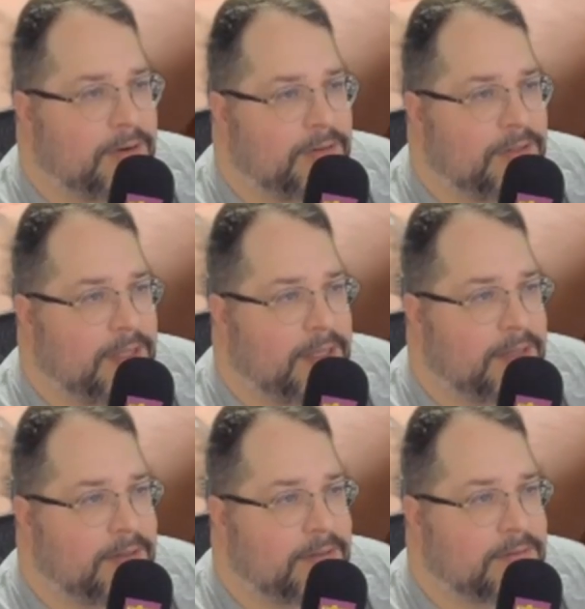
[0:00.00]
in the
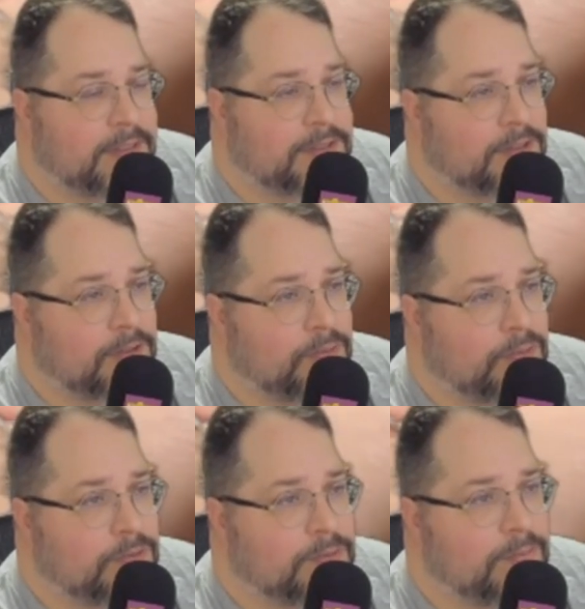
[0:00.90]
end. That's a
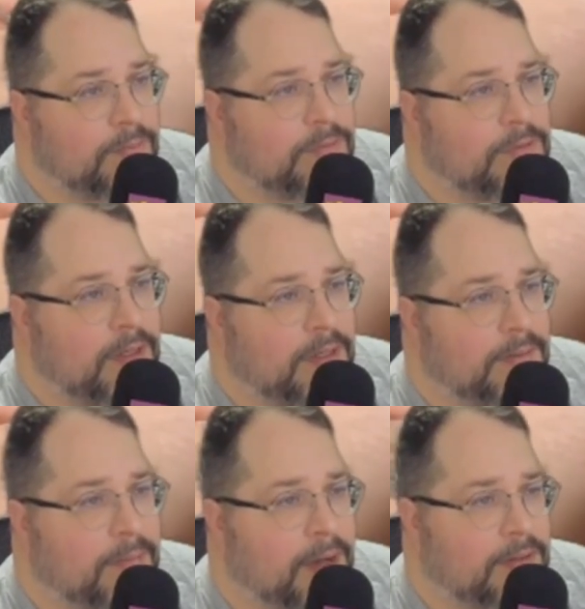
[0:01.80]
cool
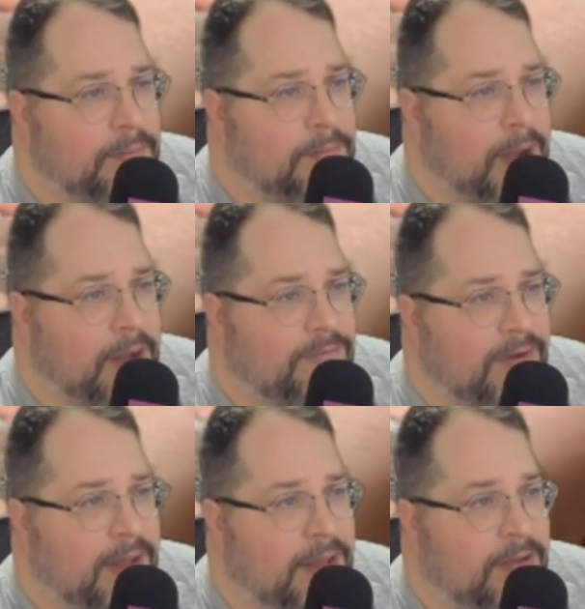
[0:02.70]
Mach
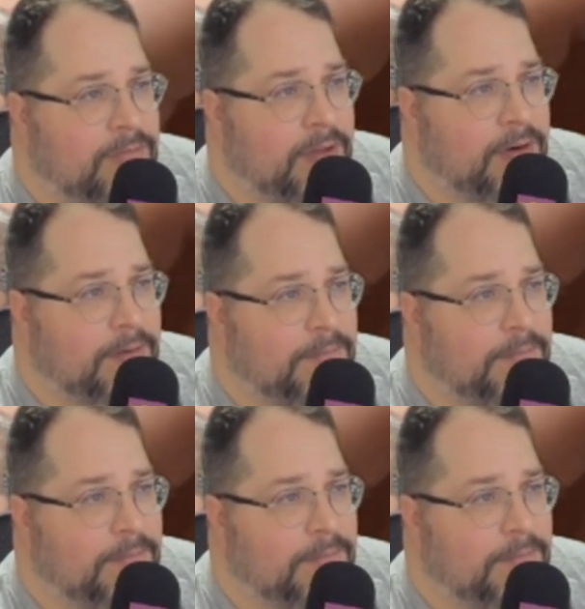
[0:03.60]
5 there.